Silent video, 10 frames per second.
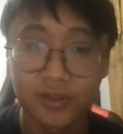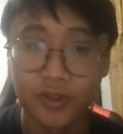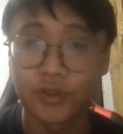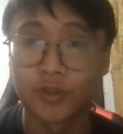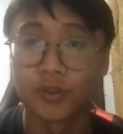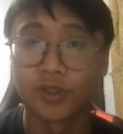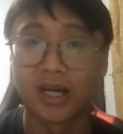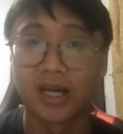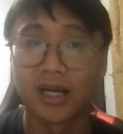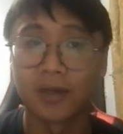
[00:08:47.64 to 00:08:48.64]
to
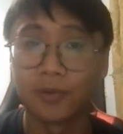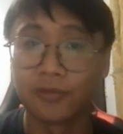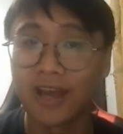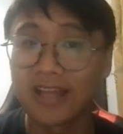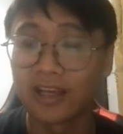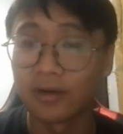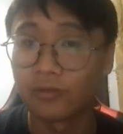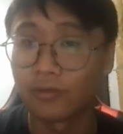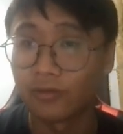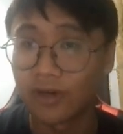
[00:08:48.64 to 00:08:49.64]
prevent a
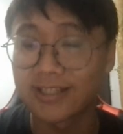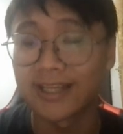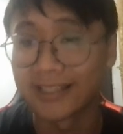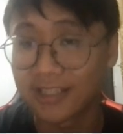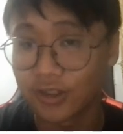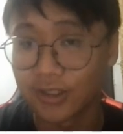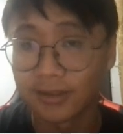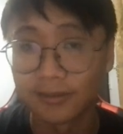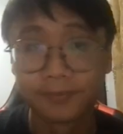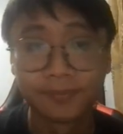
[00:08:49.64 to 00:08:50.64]
race condition.
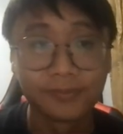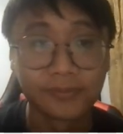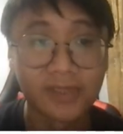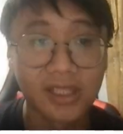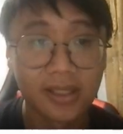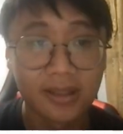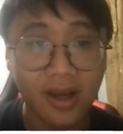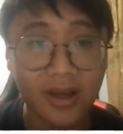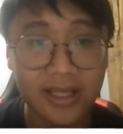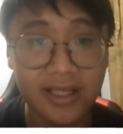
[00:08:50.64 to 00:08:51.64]

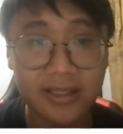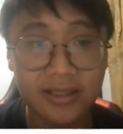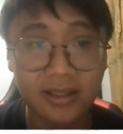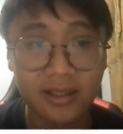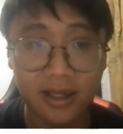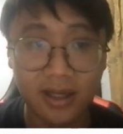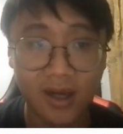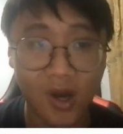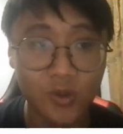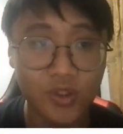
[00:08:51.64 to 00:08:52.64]
Now here's
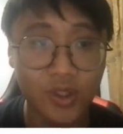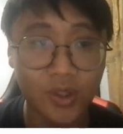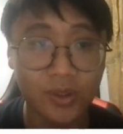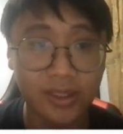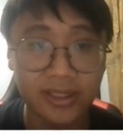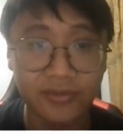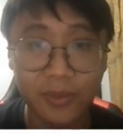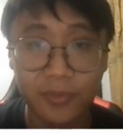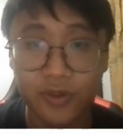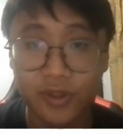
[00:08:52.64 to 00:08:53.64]
also the
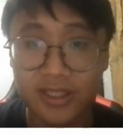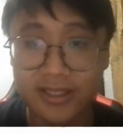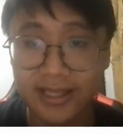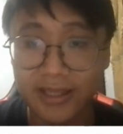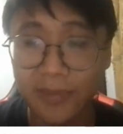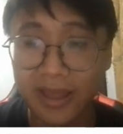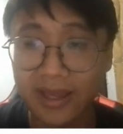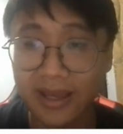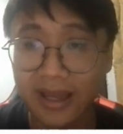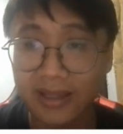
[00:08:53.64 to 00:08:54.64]
difference between the sleep
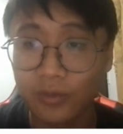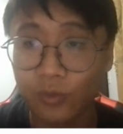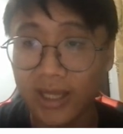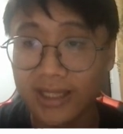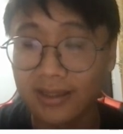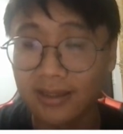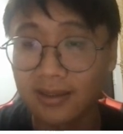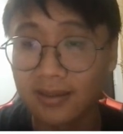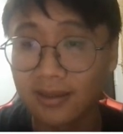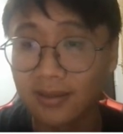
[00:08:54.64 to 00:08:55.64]
method and the wake
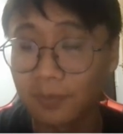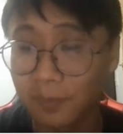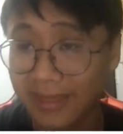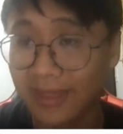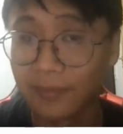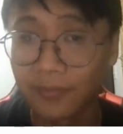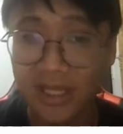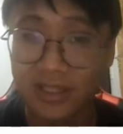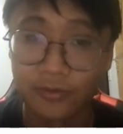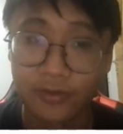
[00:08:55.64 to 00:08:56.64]
method.
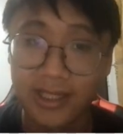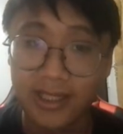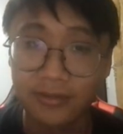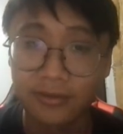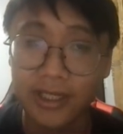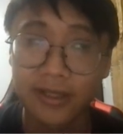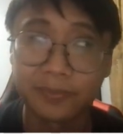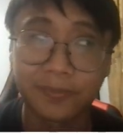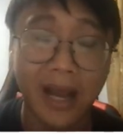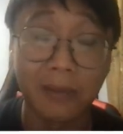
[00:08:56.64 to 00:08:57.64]
It's
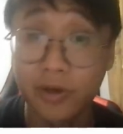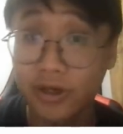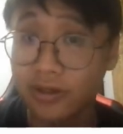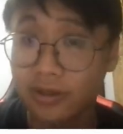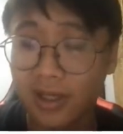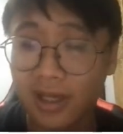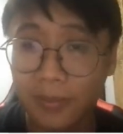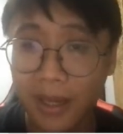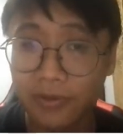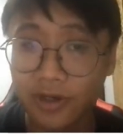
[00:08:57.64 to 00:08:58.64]
really
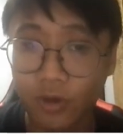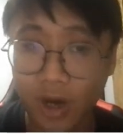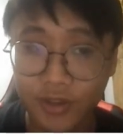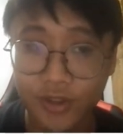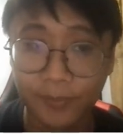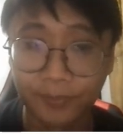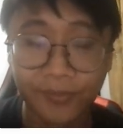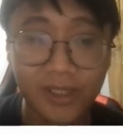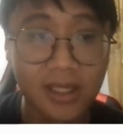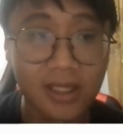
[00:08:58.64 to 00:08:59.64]
popular question.
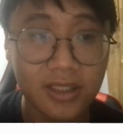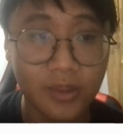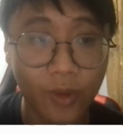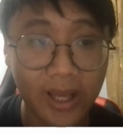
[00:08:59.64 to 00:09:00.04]
So